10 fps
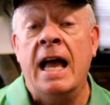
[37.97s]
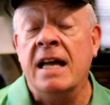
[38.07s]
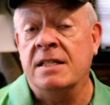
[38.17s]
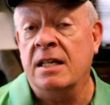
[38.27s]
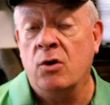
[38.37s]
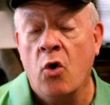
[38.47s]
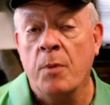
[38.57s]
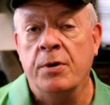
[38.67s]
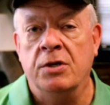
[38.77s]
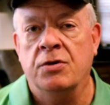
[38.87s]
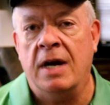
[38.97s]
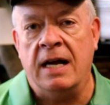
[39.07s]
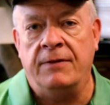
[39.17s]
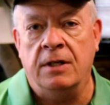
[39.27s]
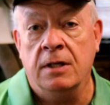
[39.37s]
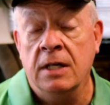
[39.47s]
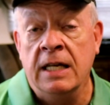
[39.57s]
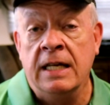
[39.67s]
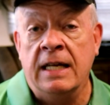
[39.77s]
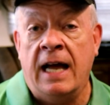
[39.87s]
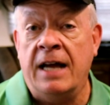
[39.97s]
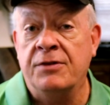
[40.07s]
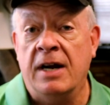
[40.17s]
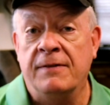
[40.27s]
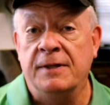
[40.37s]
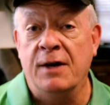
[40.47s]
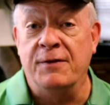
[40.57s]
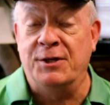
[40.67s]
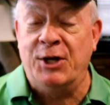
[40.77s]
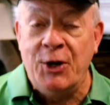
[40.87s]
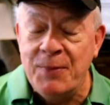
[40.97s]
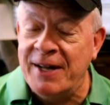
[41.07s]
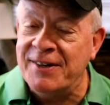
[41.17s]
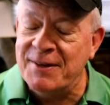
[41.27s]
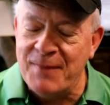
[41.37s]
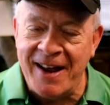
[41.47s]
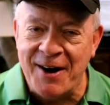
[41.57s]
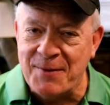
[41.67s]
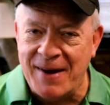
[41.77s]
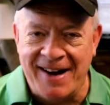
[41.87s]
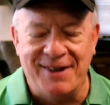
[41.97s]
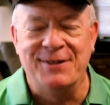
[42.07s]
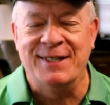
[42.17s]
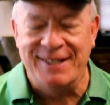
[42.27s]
As a corporate traveler, I traveled over 2 million air miles.